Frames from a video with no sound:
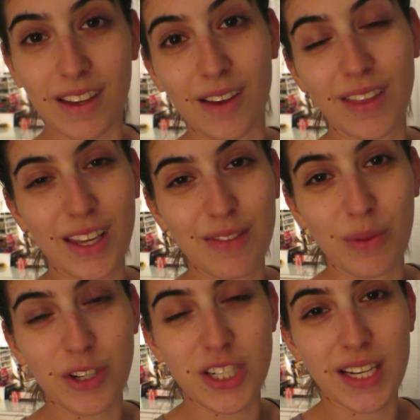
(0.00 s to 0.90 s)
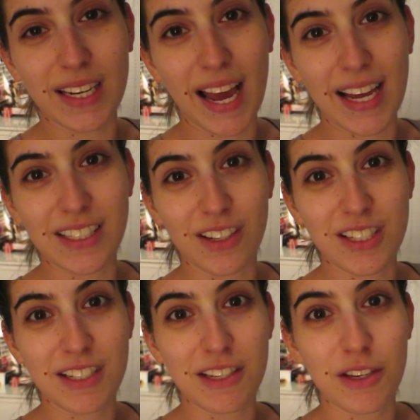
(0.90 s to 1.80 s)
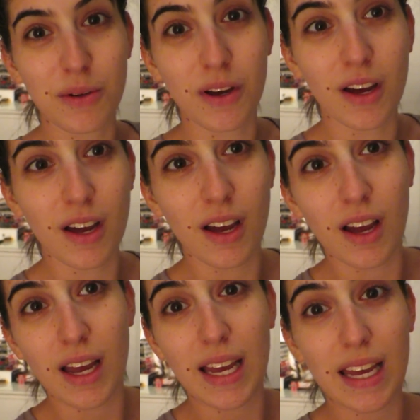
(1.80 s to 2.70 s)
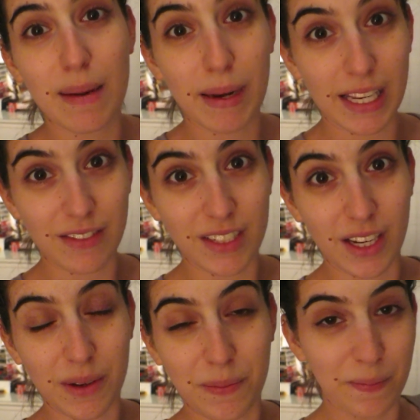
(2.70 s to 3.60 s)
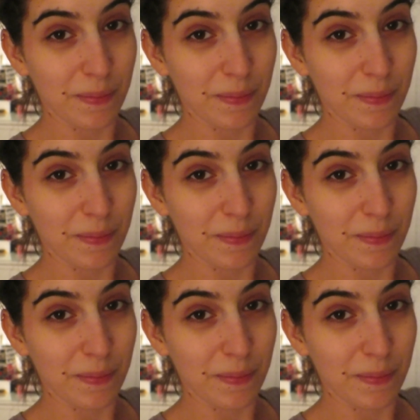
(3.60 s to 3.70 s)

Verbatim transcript: So thank you for watching, and I'll see you in my next video.